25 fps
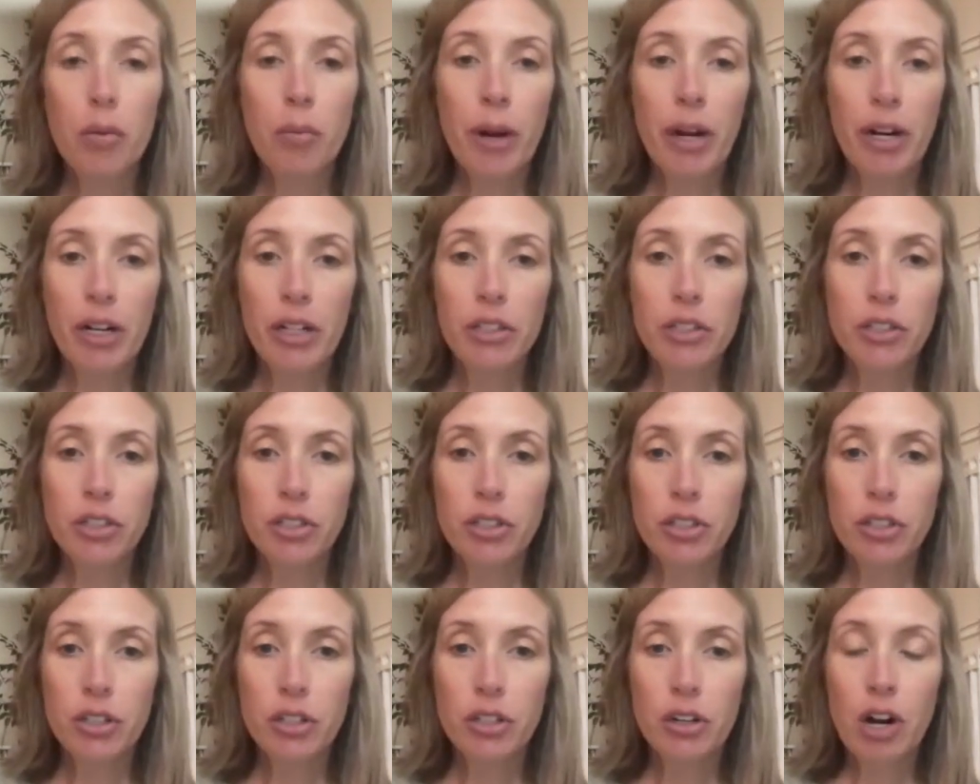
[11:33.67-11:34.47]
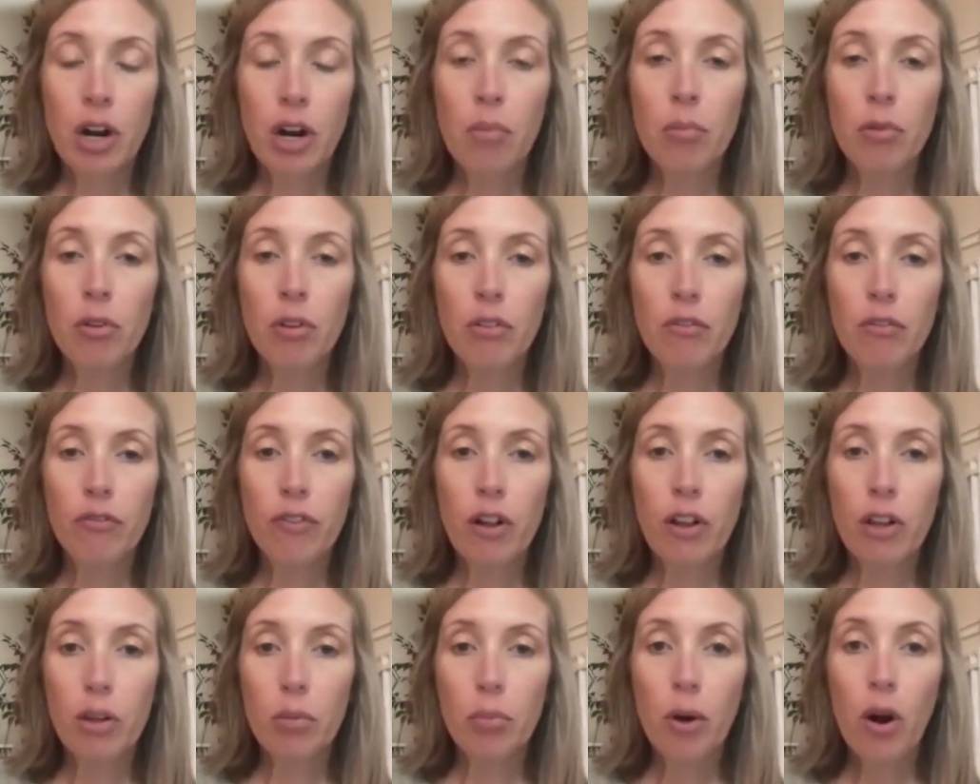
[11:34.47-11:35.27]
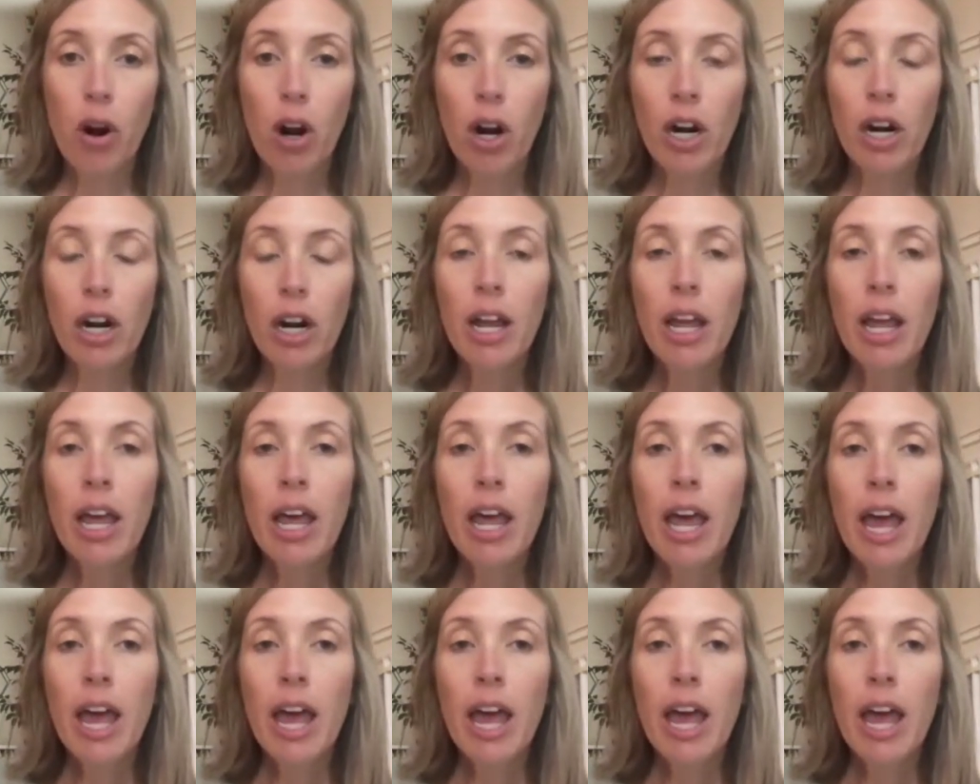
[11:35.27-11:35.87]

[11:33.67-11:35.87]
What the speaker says: marriage to crumble and fall apart.